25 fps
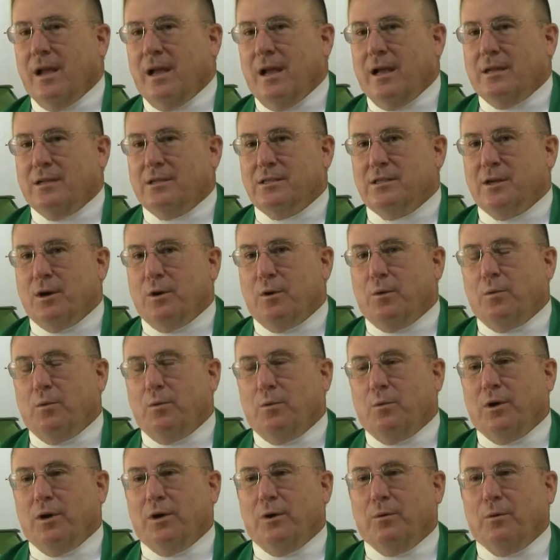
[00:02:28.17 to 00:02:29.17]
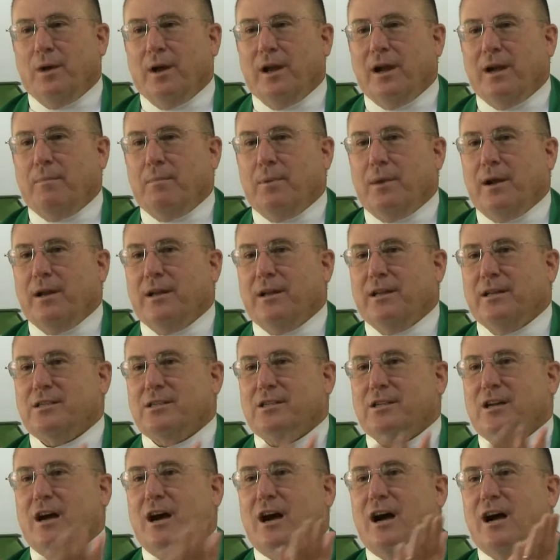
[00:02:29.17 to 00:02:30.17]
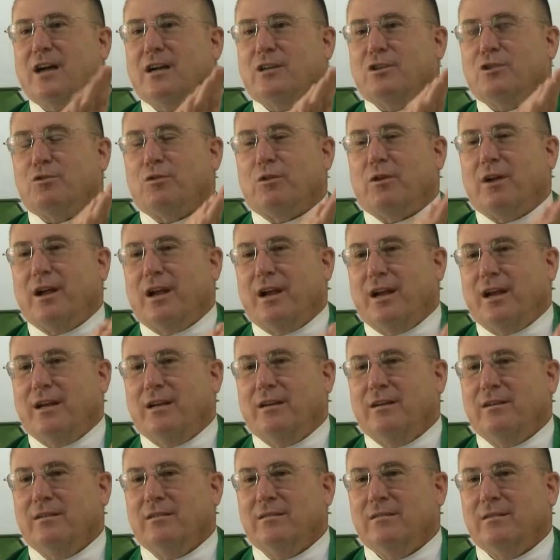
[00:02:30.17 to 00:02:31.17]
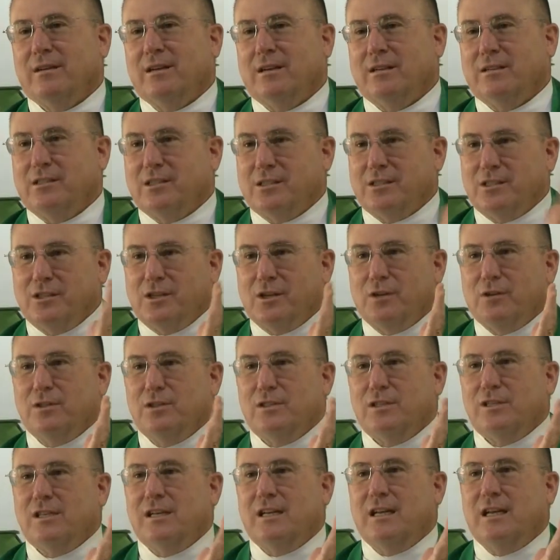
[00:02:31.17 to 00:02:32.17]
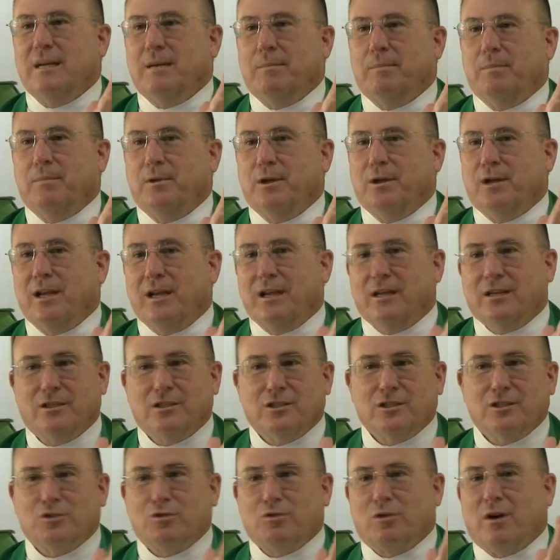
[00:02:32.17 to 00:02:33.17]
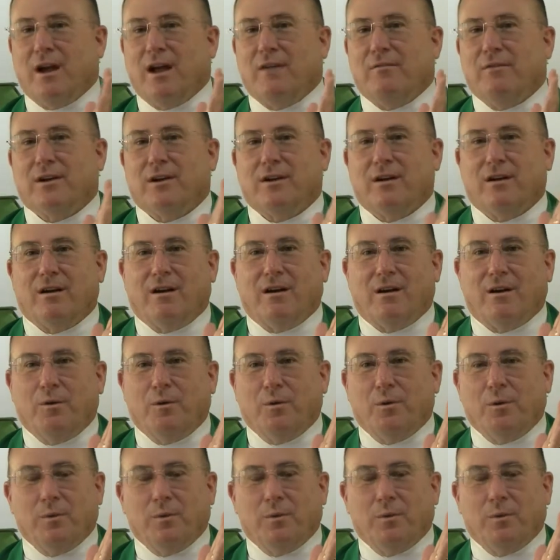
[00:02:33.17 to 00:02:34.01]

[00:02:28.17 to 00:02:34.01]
And so we went up on this cog train, because it's so steep, you can't just drive a car.